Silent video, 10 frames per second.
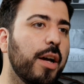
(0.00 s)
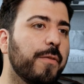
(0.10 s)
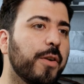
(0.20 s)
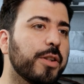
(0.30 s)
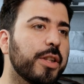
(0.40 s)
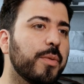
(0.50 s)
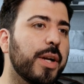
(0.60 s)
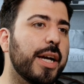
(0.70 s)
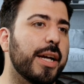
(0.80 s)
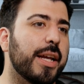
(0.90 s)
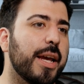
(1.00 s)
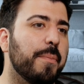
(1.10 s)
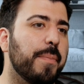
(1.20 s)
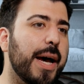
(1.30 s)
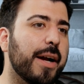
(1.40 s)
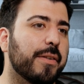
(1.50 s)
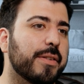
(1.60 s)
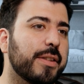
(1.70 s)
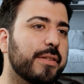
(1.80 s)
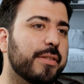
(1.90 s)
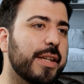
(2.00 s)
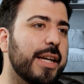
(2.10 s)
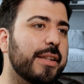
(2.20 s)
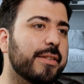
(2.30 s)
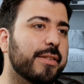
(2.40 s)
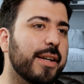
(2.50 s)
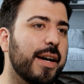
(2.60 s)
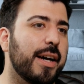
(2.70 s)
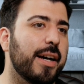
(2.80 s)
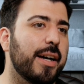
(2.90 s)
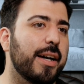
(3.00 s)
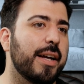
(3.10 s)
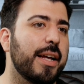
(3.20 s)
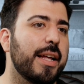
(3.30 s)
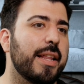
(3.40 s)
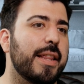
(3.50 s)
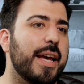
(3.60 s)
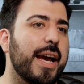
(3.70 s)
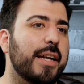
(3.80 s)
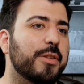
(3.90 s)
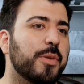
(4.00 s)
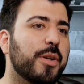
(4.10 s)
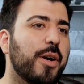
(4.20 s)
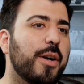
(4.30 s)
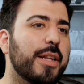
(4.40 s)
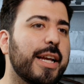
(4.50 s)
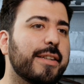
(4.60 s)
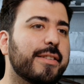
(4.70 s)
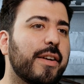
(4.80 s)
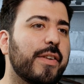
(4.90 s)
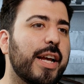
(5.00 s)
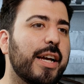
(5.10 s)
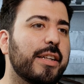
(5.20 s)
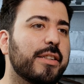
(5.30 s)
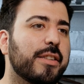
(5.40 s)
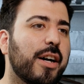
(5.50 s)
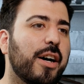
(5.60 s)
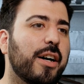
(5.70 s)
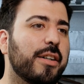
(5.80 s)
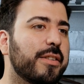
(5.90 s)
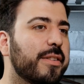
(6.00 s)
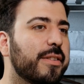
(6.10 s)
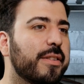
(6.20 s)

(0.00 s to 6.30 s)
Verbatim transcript: Unfortunately, when I get back to the states, uh, they had to recall the S7 Edge. Ah.